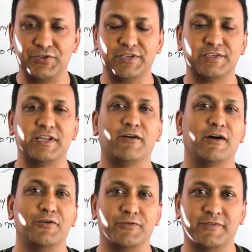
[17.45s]
just now
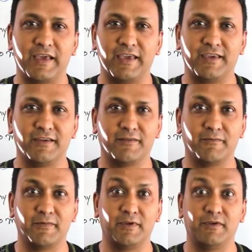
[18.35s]
I was saying,
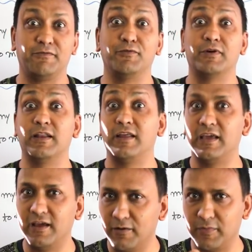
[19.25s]
if you can
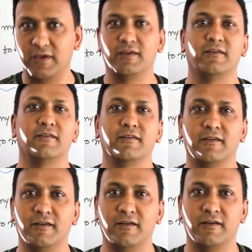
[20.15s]
hear me,
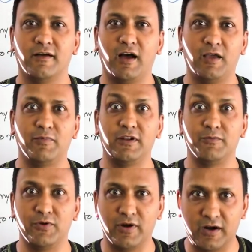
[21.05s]
I
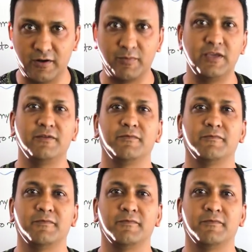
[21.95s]
believe you heard me.